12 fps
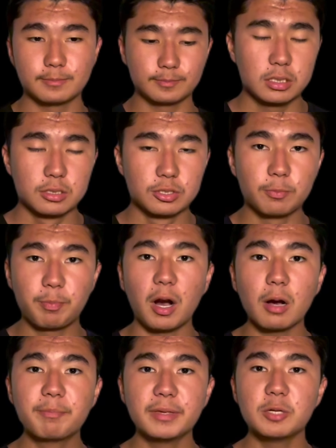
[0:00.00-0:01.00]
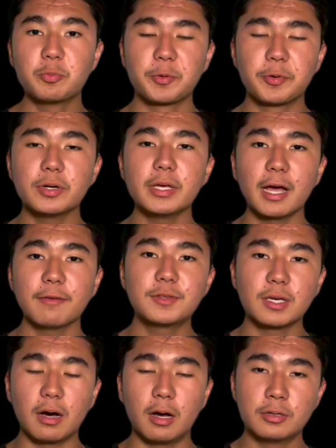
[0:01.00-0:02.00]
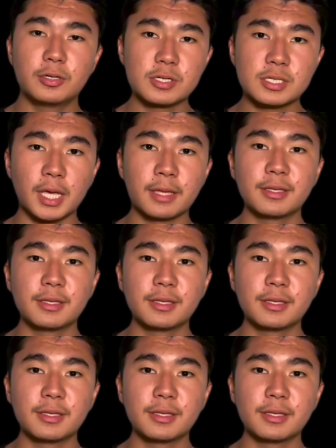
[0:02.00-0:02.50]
So in part B, we really have to understand